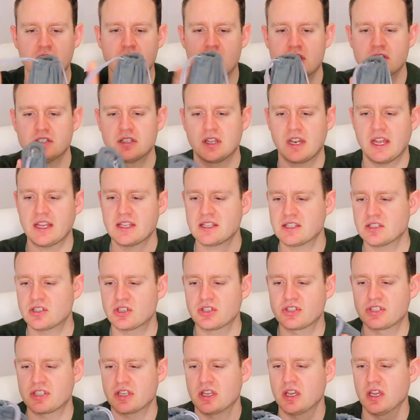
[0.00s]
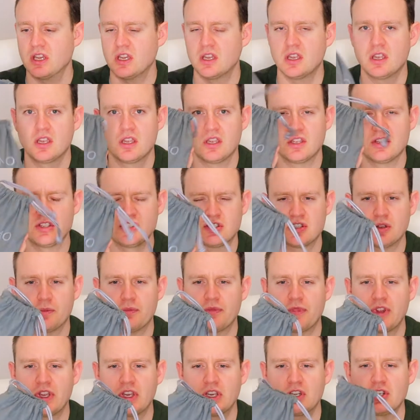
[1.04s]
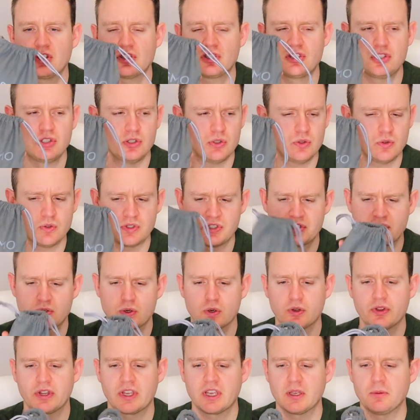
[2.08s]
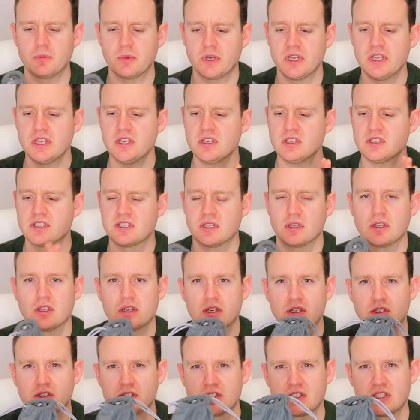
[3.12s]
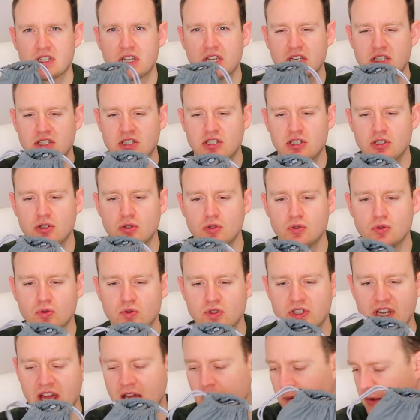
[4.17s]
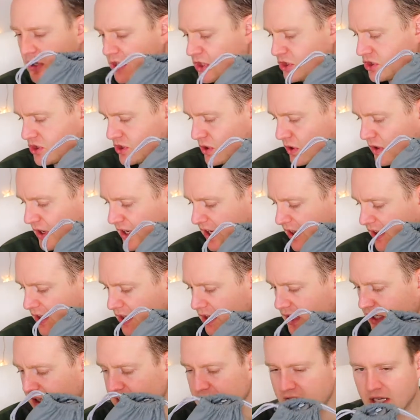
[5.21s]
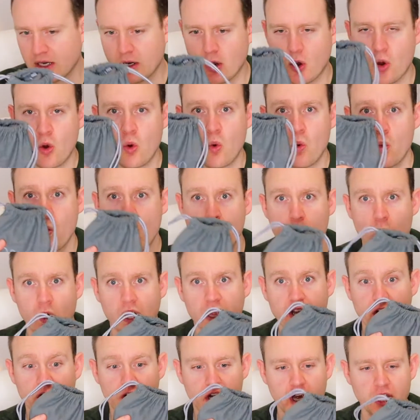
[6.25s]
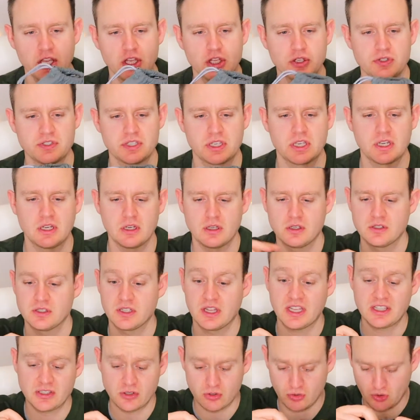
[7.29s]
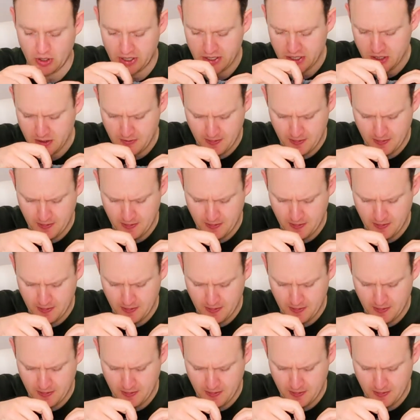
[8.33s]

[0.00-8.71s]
So that's just something to store the gimbal in so that it doesn't get too damaged or anything like that while you're not using it. So that's great.